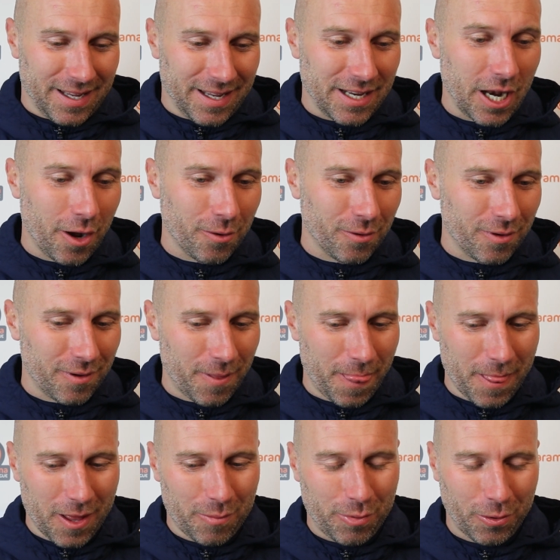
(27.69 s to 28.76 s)
you know,
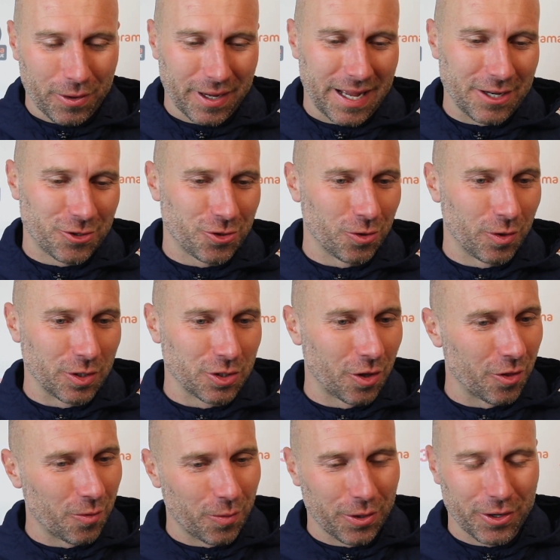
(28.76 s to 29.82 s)
a point against Chorley is
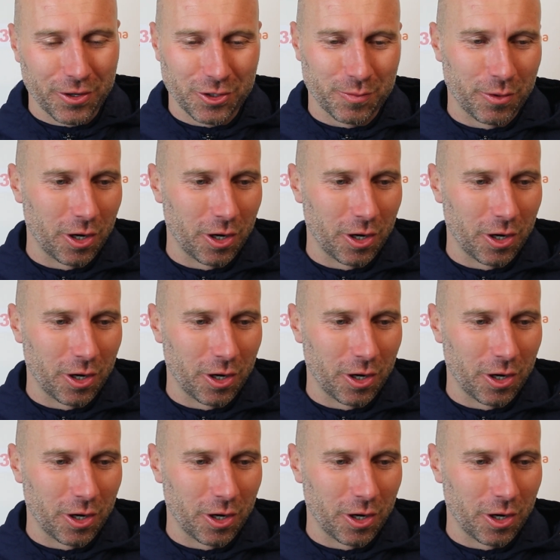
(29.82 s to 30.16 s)
not the worst,